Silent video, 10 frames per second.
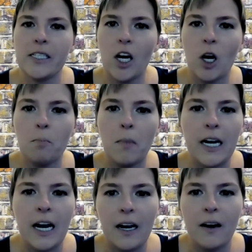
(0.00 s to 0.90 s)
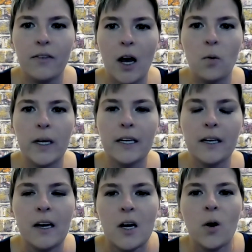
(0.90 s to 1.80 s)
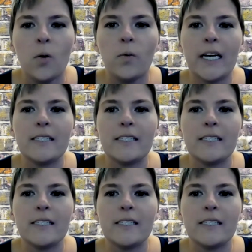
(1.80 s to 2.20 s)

it on Monday of that week. We had